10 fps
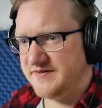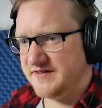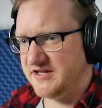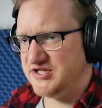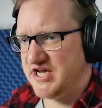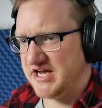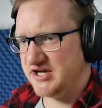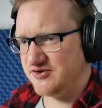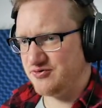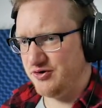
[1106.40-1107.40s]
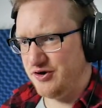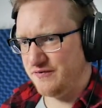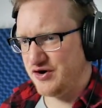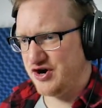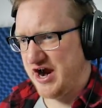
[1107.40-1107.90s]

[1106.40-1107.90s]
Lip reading: That she had control over her